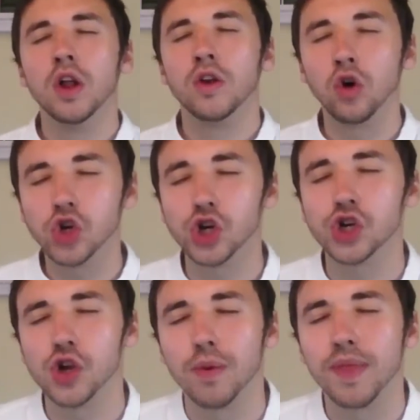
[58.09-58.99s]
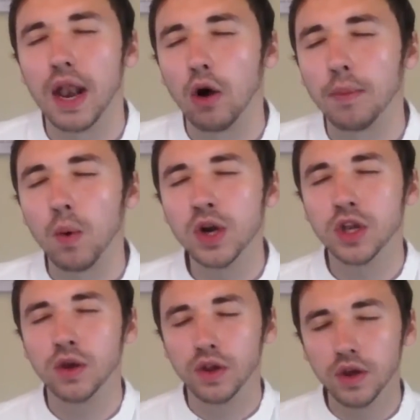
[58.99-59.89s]
not just stop there, Lord, but
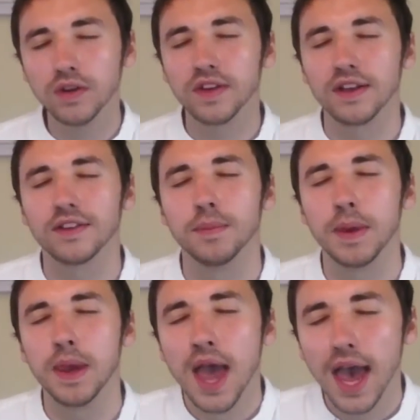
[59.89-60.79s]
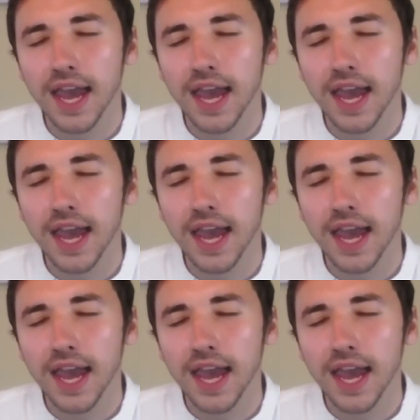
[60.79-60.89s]
would you use us to be